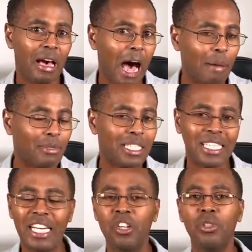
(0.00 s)
I'm
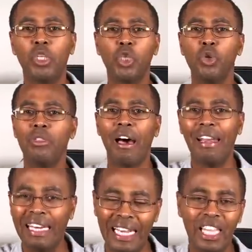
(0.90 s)
telling you the truth
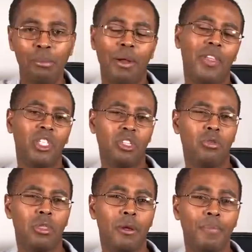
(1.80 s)
and nothing but the
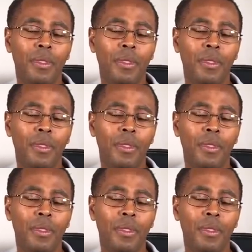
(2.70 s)
truth.